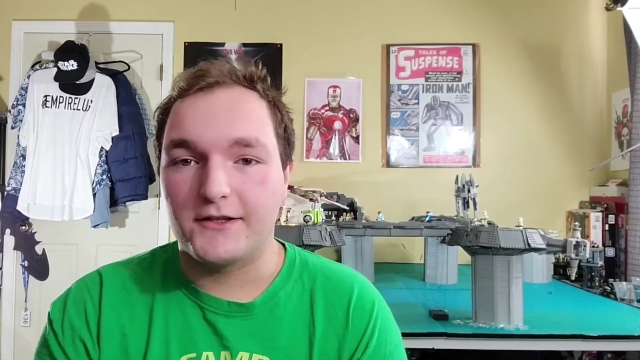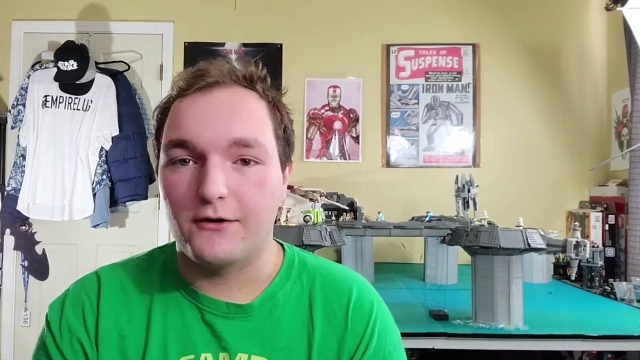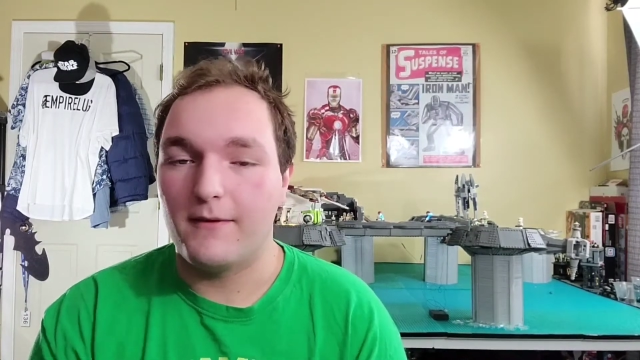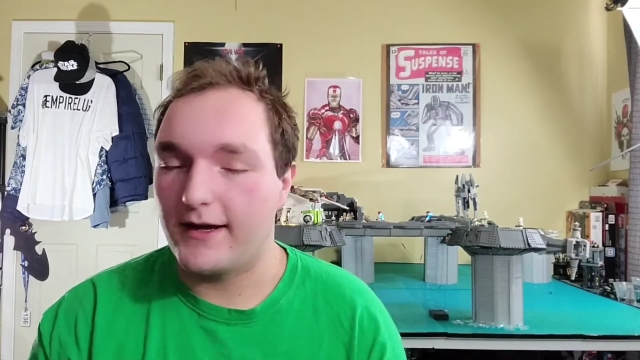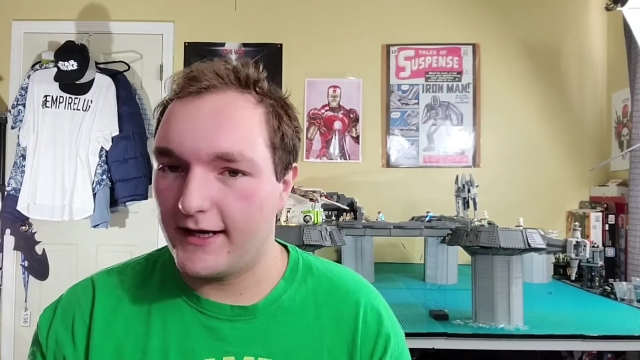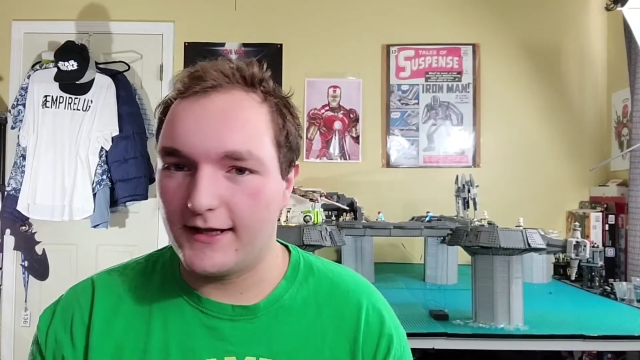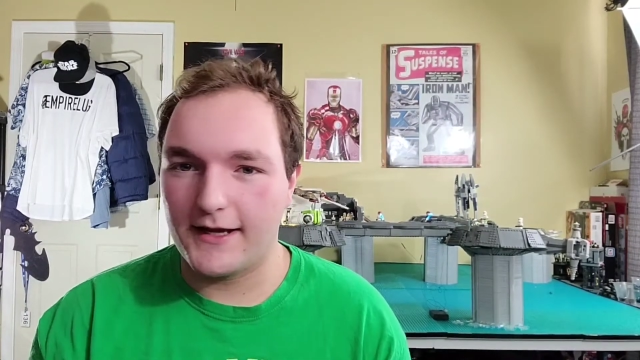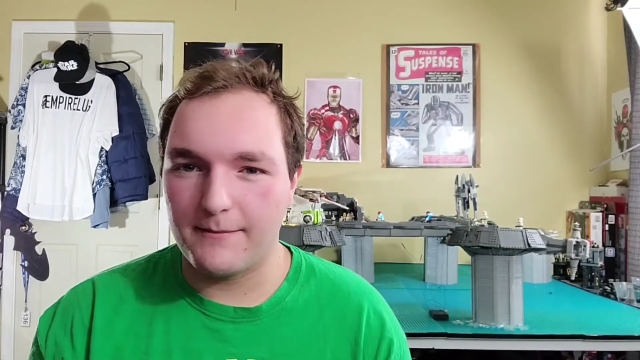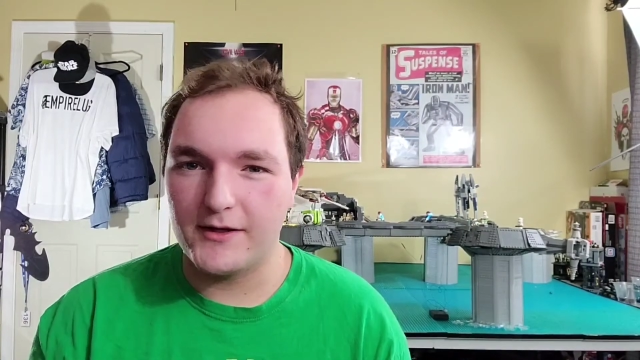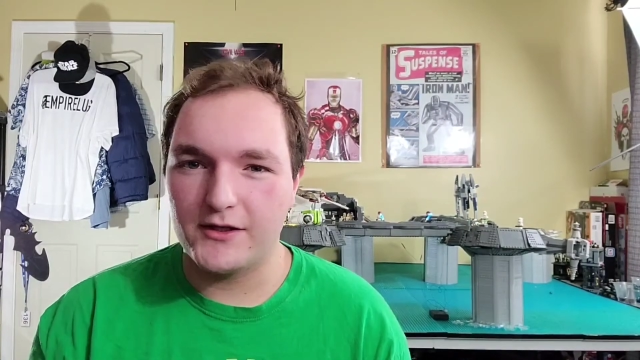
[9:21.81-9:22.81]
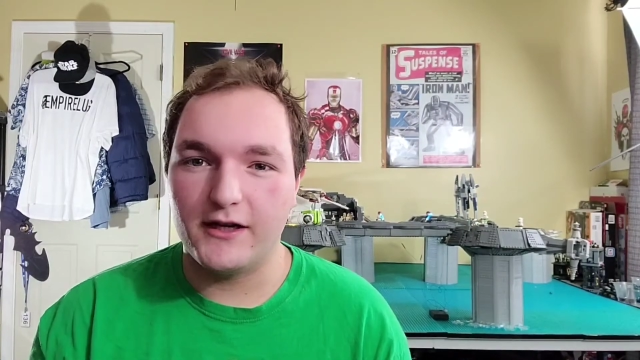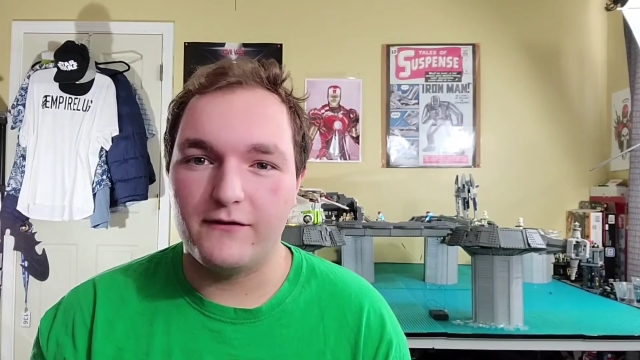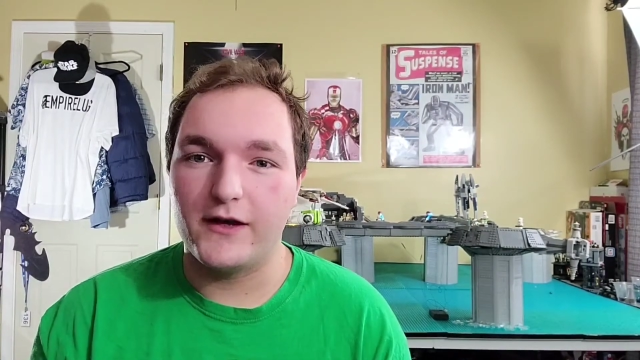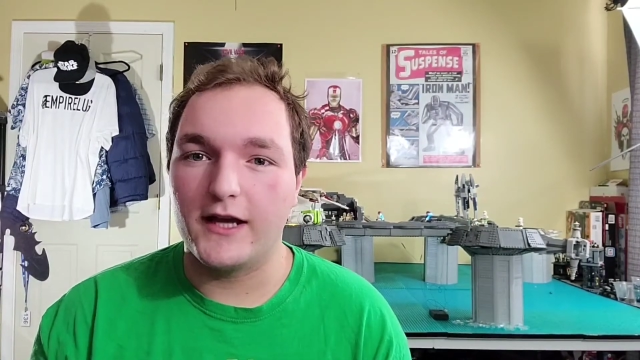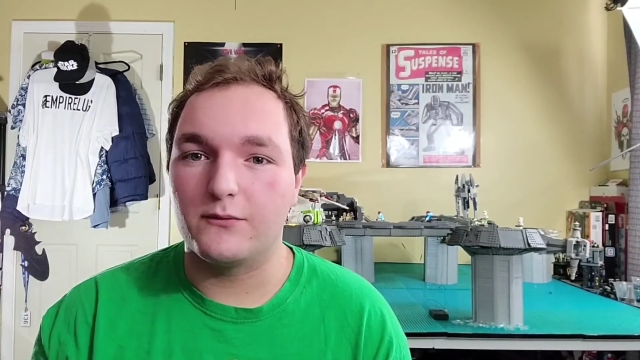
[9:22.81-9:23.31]
So again, like I mentioned,
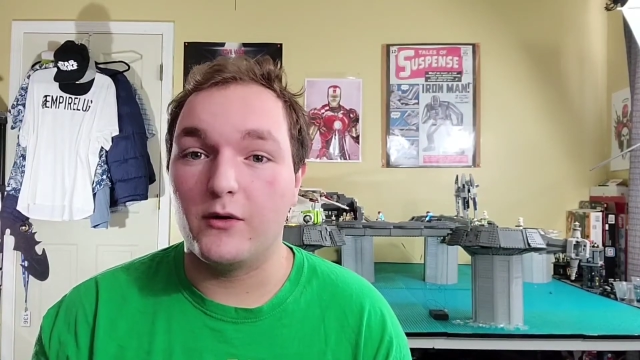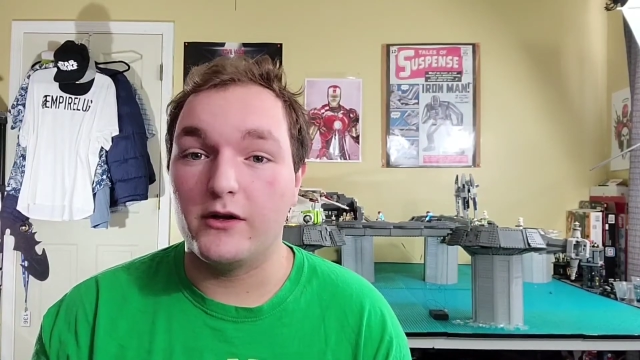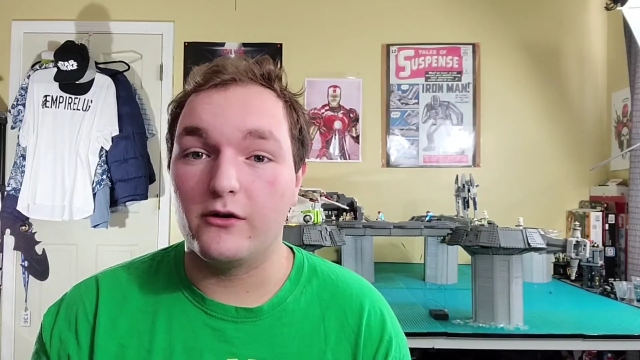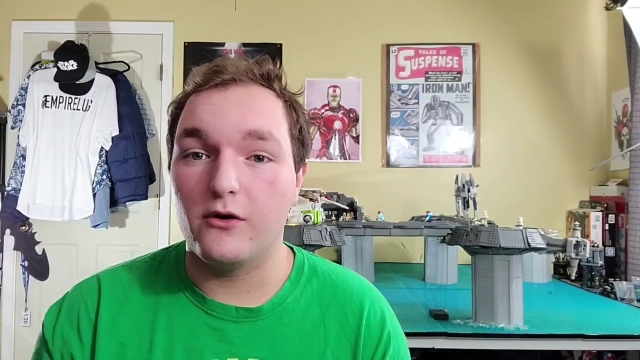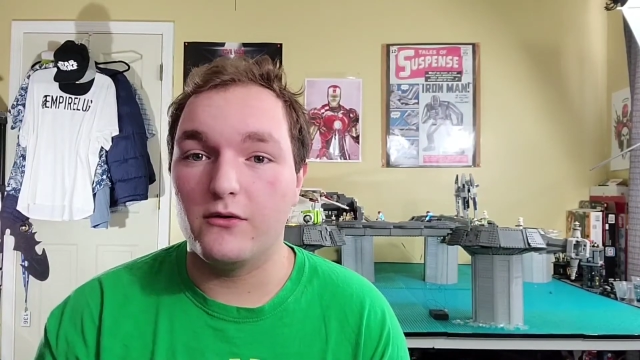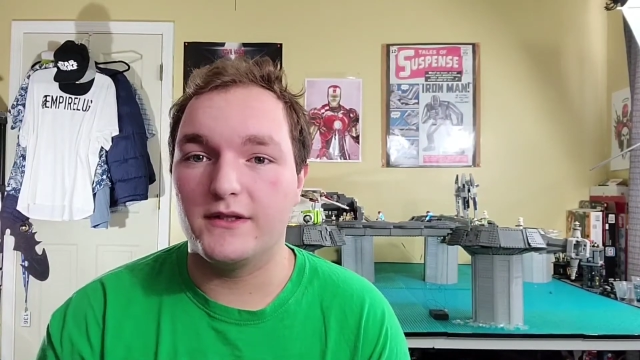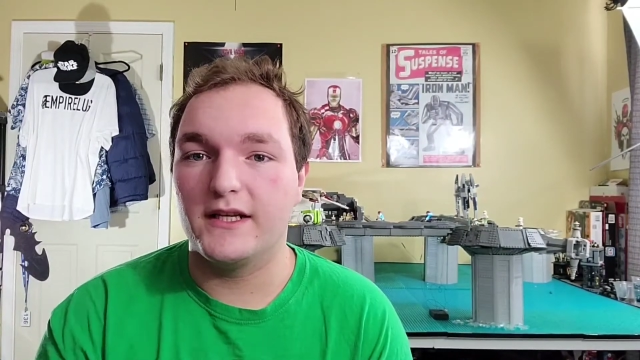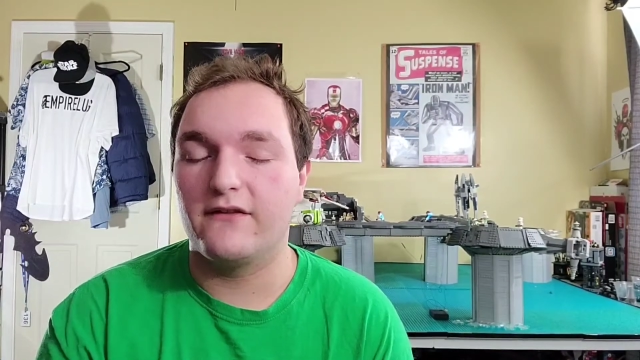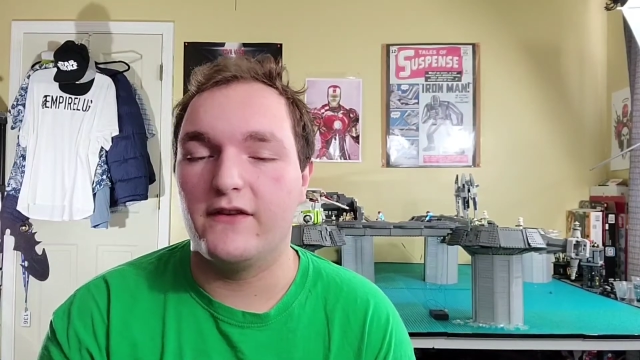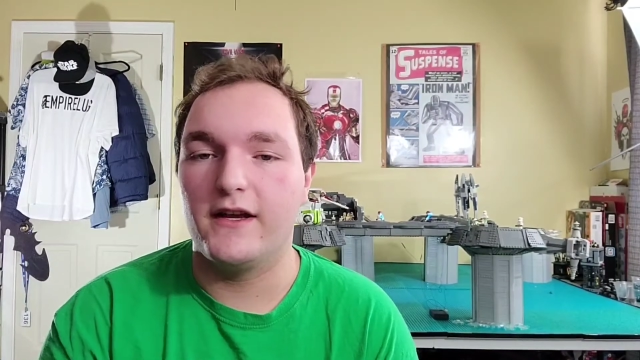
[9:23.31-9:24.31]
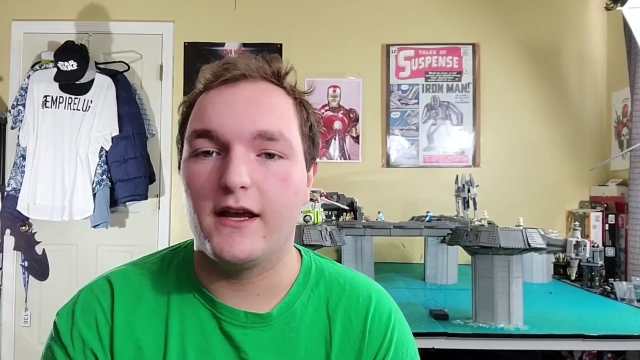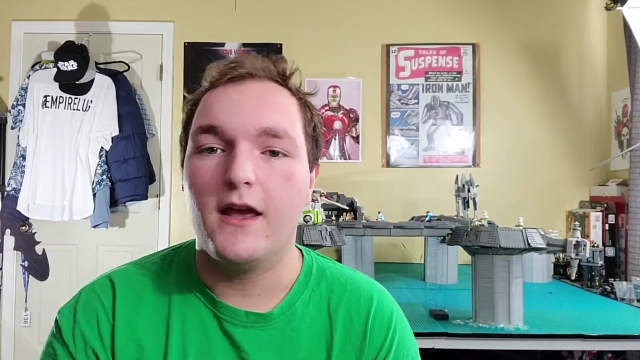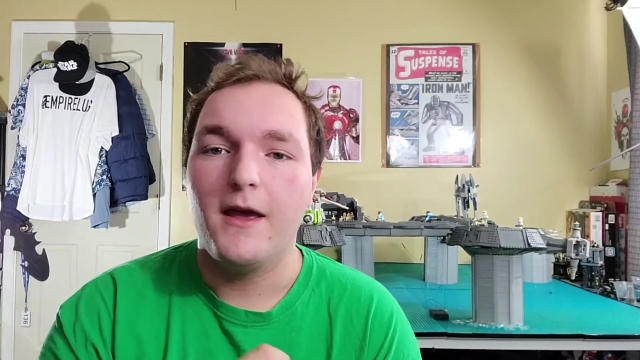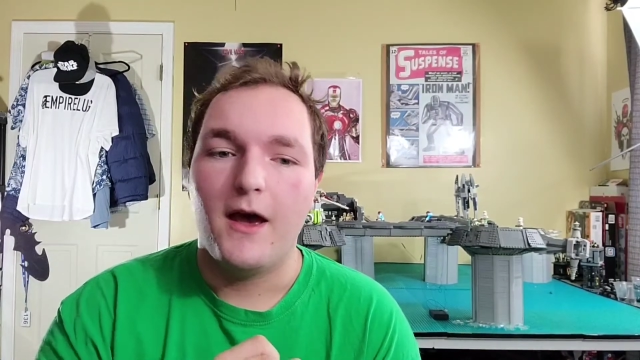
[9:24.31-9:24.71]
if you guys want your own sig fig